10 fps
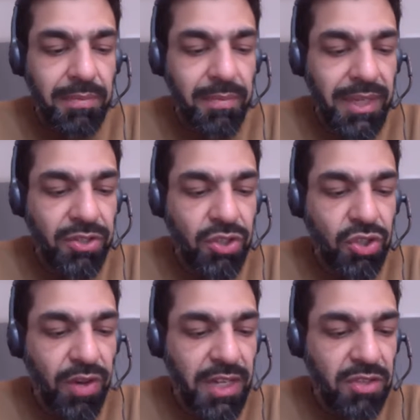Please do
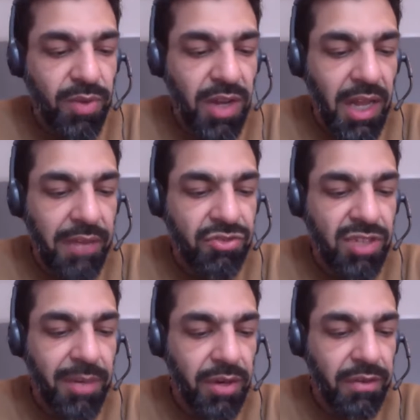join us. We are live
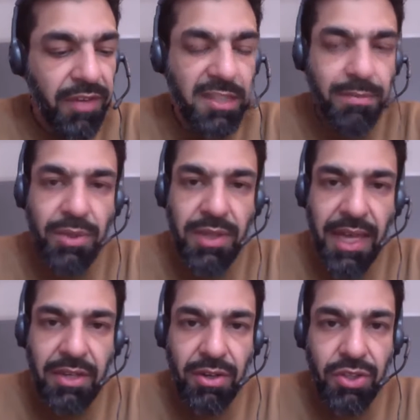streaming on Facebook
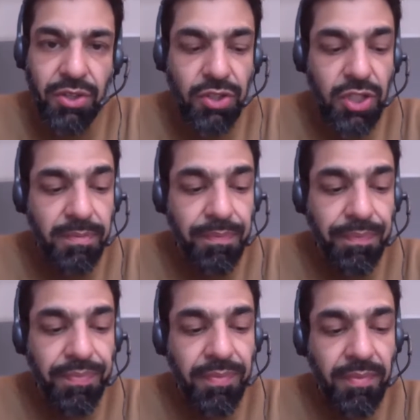and on YouTube.
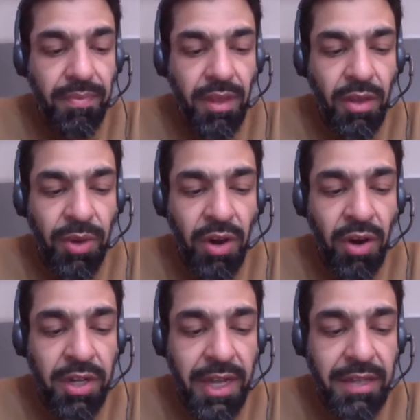We are
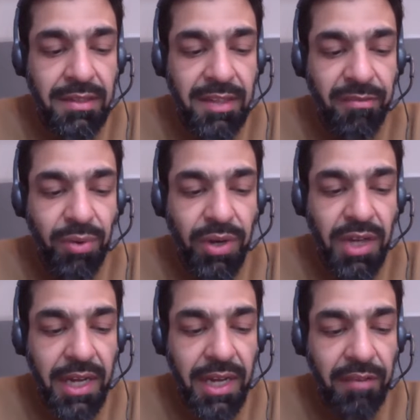on 87.9
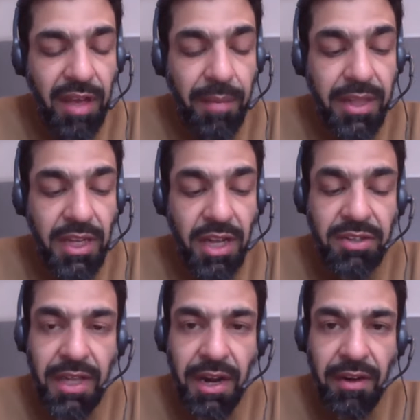FM in the
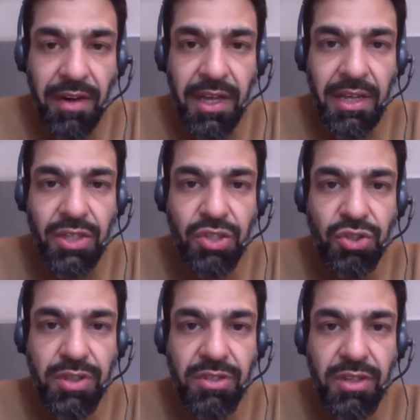London area, and you can
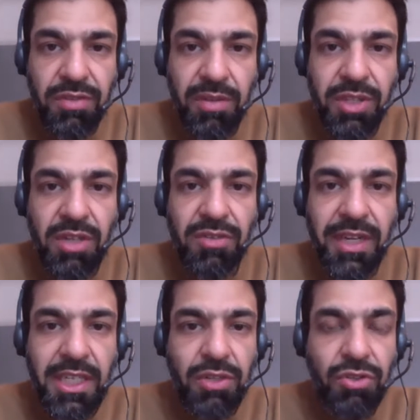join us on
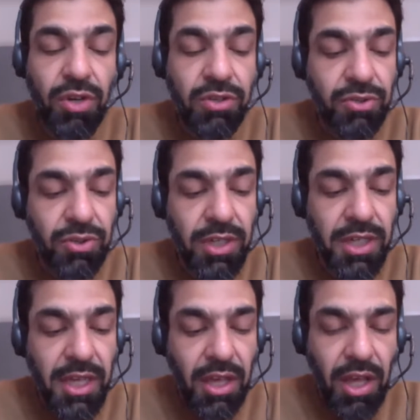ramadanradio.org.
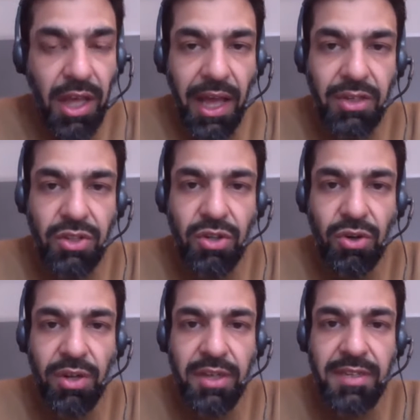And you can
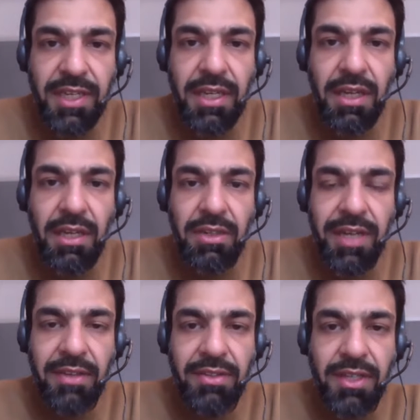call us in,
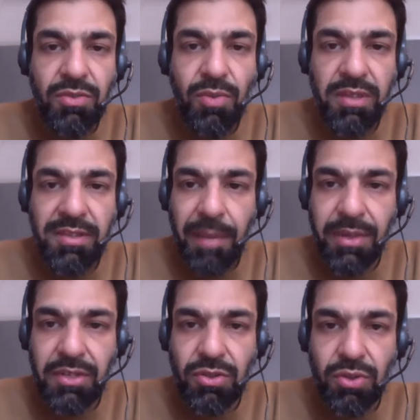text us, WhatsApp
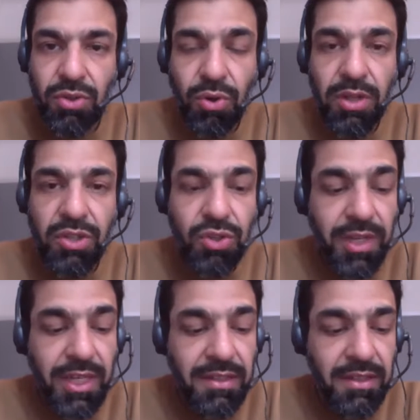us, or call and
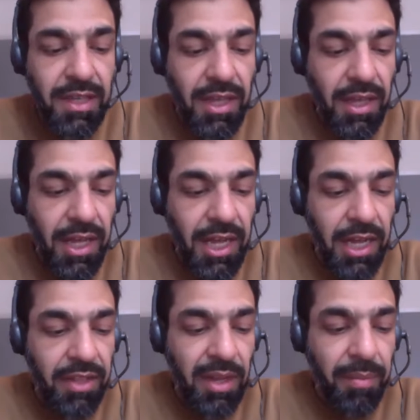join us.
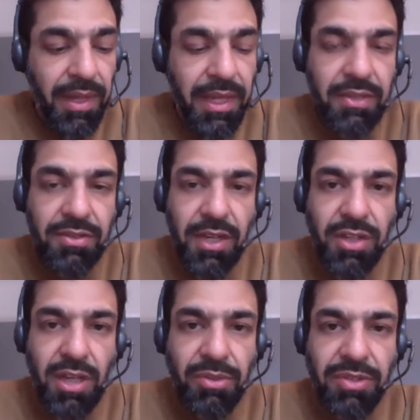The number is
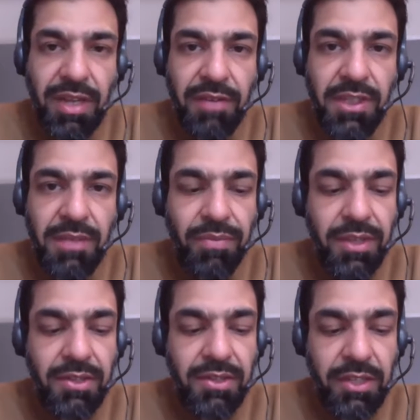077
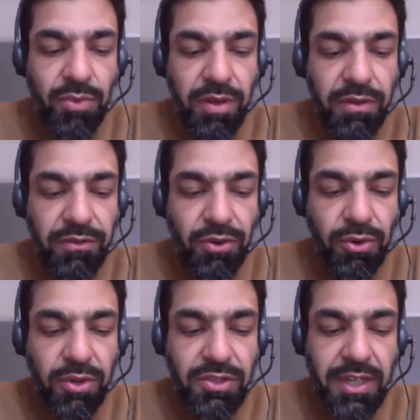
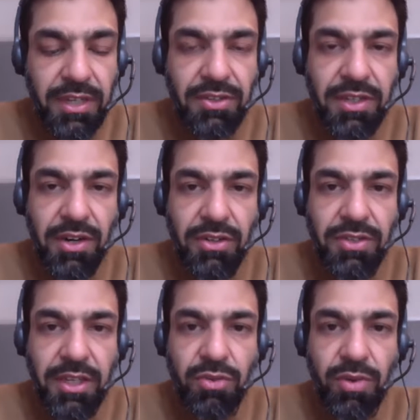614
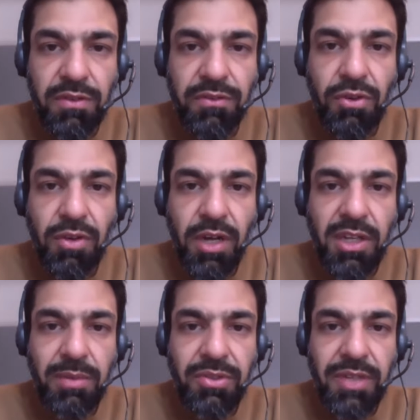
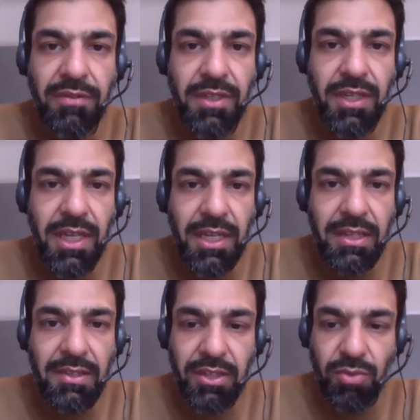60614, 077
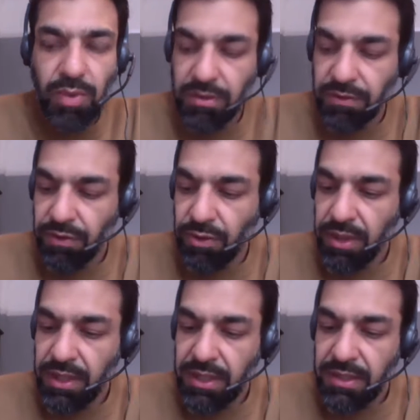614
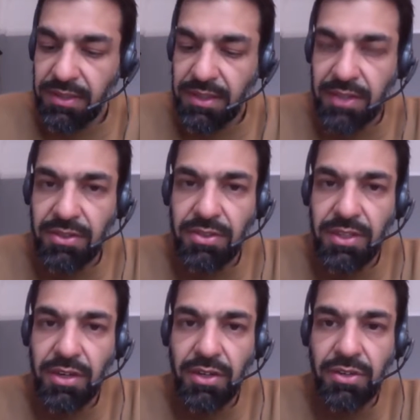
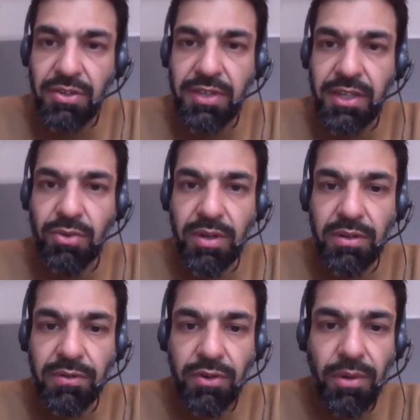
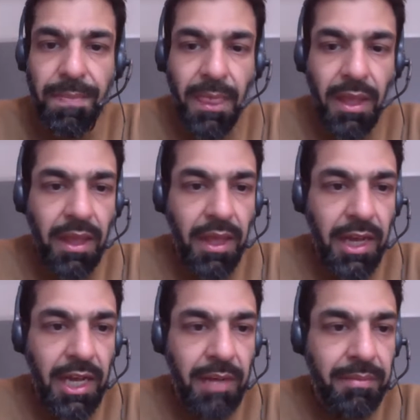60614.
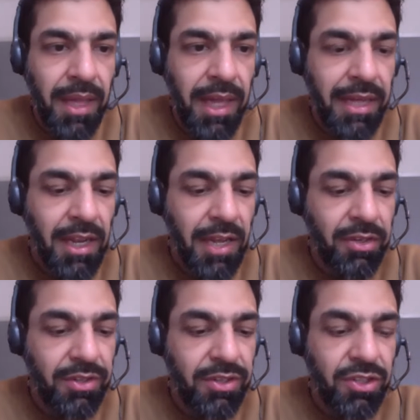And I'd like
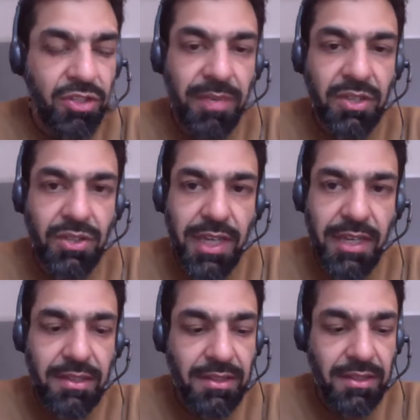to introduce my two
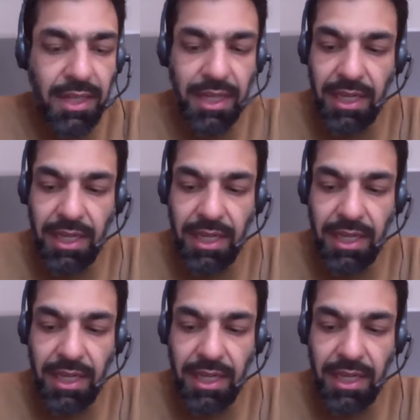guests.